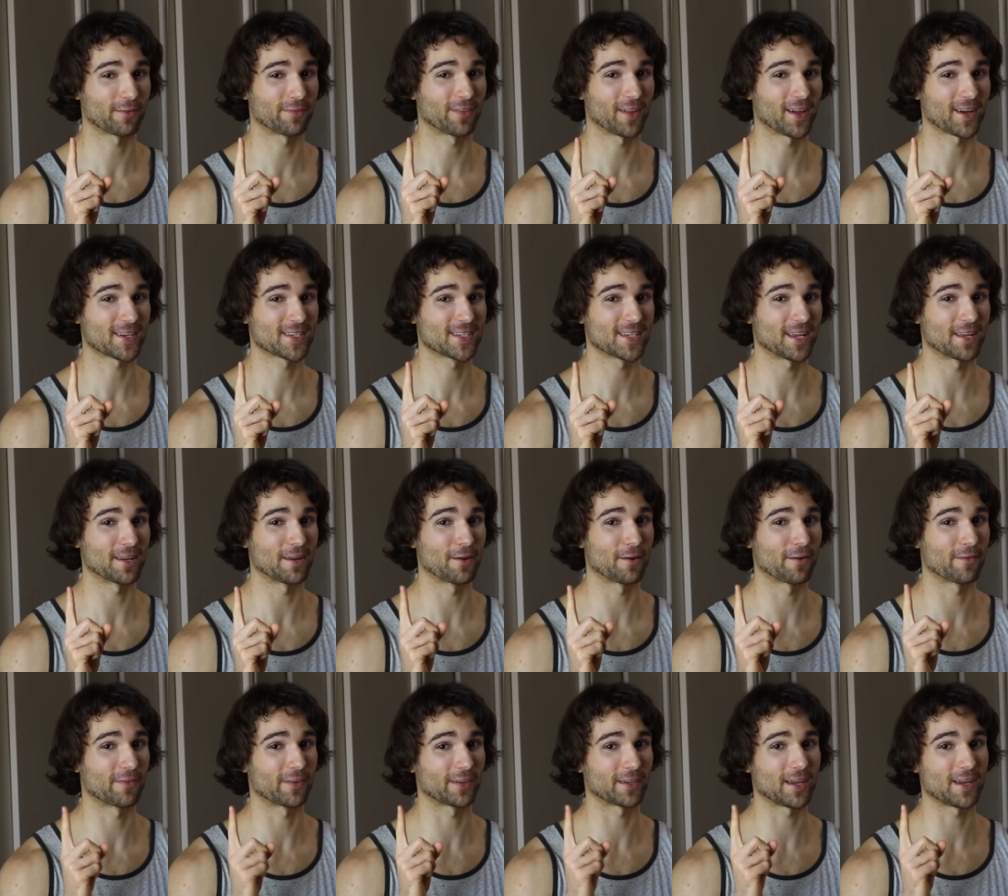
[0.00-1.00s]
flex that
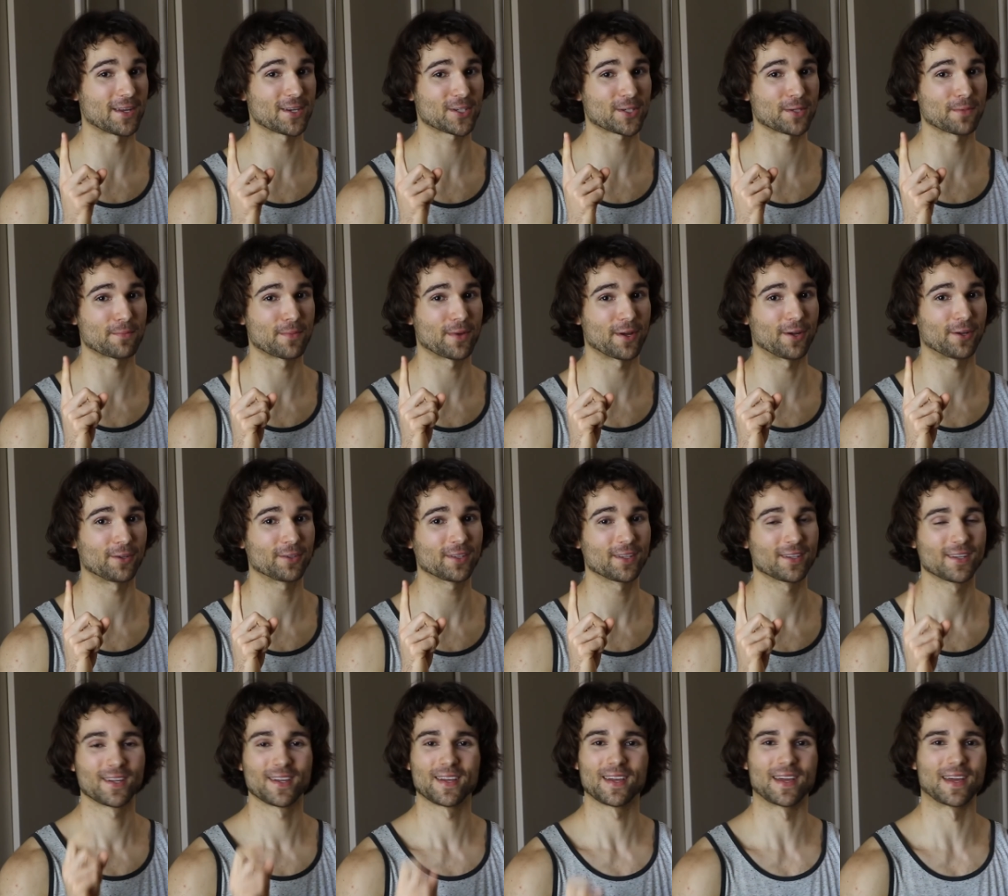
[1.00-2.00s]
notification bell,
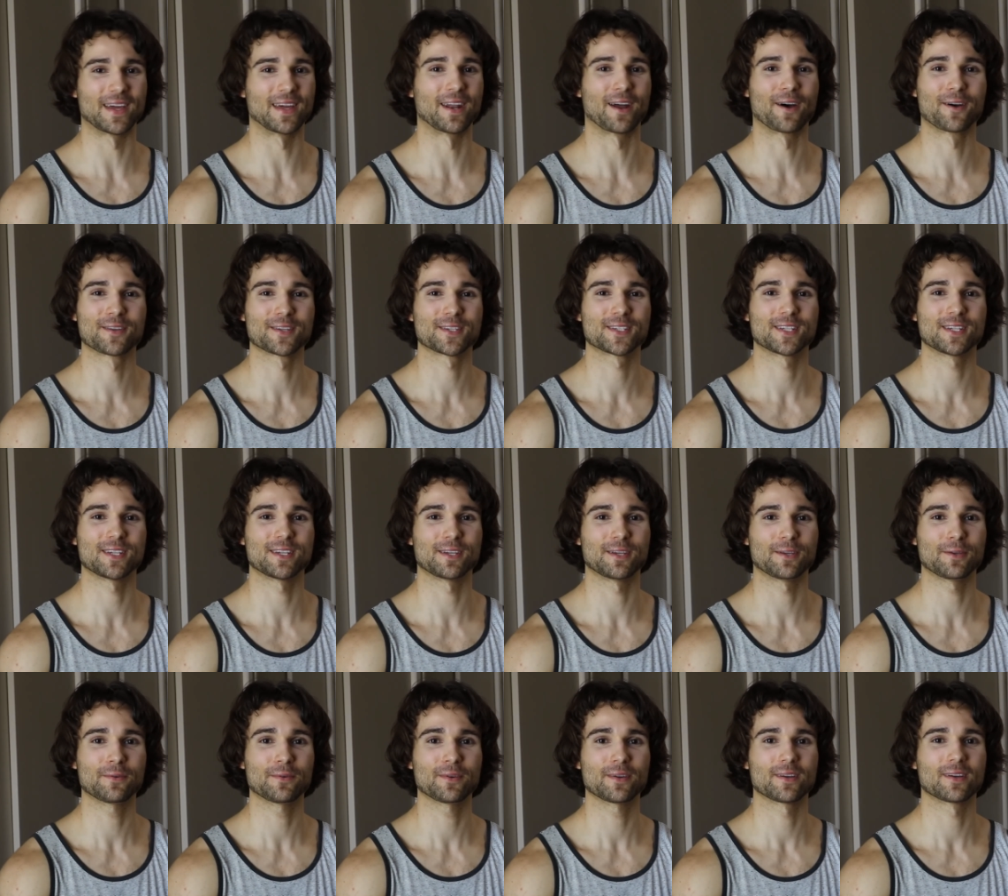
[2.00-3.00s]
and I'll see
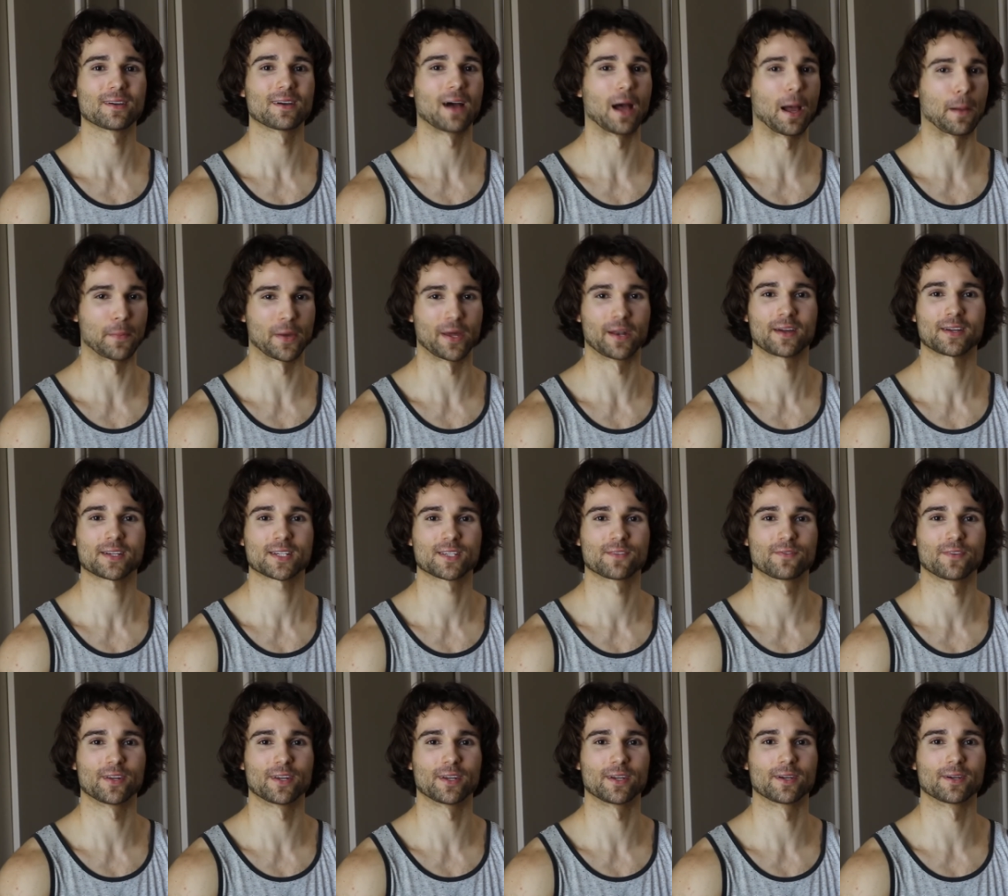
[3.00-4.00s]
you on my next
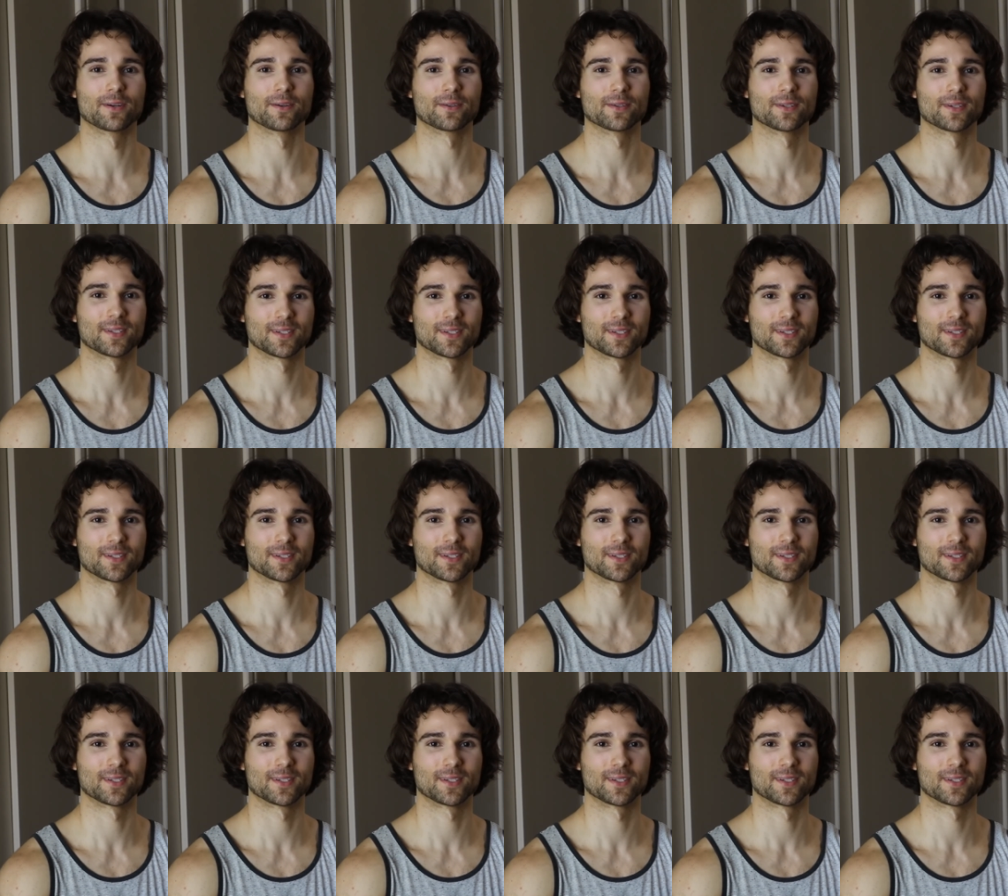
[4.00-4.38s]
video.